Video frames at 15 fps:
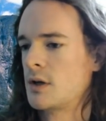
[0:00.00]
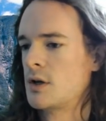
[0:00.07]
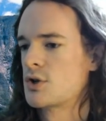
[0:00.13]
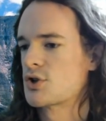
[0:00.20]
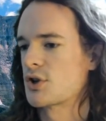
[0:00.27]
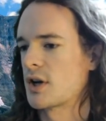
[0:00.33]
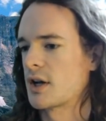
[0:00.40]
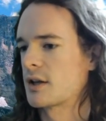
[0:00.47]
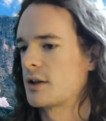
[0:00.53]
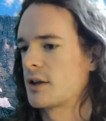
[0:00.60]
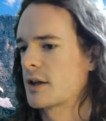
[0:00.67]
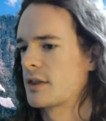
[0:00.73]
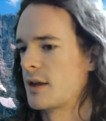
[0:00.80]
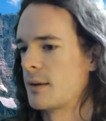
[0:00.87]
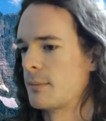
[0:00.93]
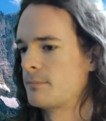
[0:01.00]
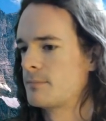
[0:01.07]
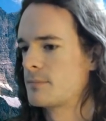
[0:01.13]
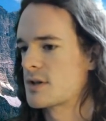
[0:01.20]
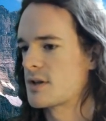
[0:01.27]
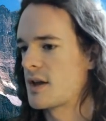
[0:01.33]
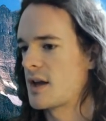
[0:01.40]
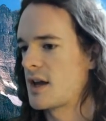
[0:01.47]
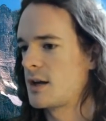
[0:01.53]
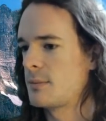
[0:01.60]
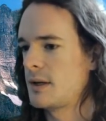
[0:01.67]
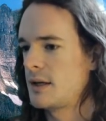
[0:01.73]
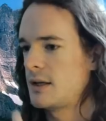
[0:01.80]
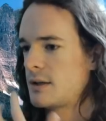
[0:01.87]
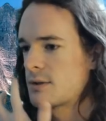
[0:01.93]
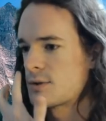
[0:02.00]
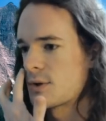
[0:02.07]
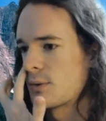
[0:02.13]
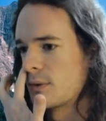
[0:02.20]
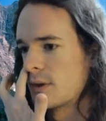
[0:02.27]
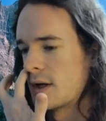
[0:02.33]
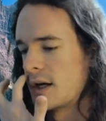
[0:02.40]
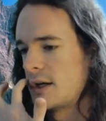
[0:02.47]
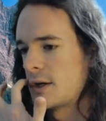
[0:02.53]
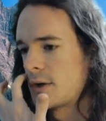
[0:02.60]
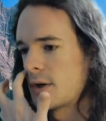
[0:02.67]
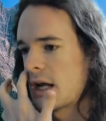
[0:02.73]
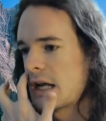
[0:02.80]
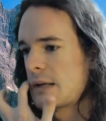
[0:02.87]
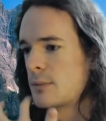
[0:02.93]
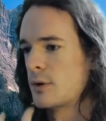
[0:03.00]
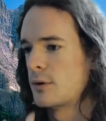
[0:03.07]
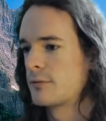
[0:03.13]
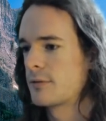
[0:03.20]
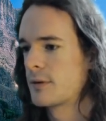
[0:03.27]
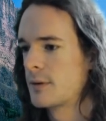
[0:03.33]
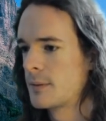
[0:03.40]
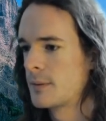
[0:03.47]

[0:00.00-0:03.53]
Should I click them to the enemy drone line or A move?